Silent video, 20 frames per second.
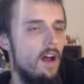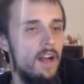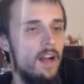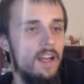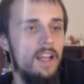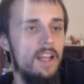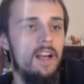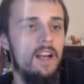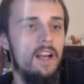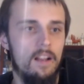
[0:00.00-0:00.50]
I
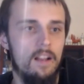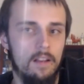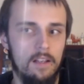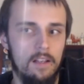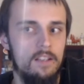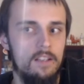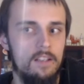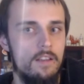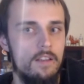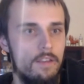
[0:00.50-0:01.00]
need at
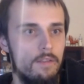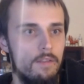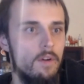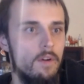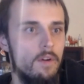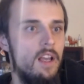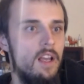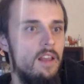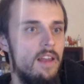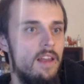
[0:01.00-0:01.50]
least
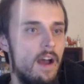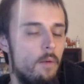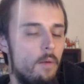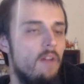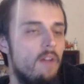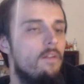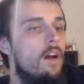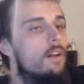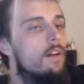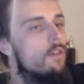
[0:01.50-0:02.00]
3. That
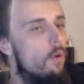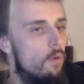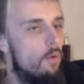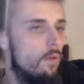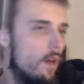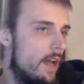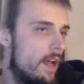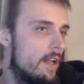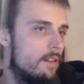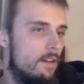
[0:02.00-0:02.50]
way if I
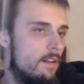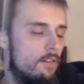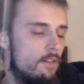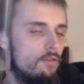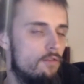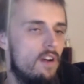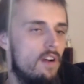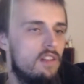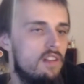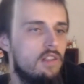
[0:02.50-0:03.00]
don't like
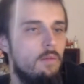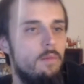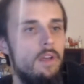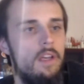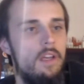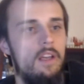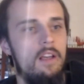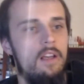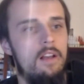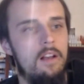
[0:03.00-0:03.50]
this
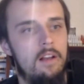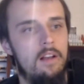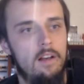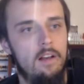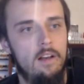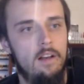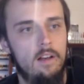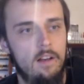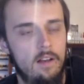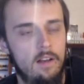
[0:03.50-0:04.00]
recipe,
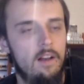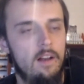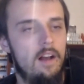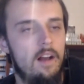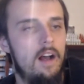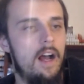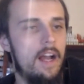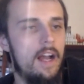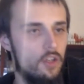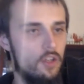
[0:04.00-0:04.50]

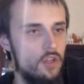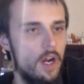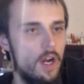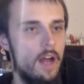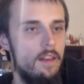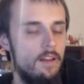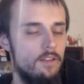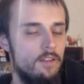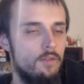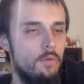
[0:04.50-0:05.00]
I can try
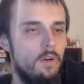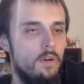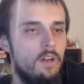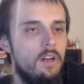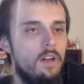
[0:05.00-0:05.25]
this one.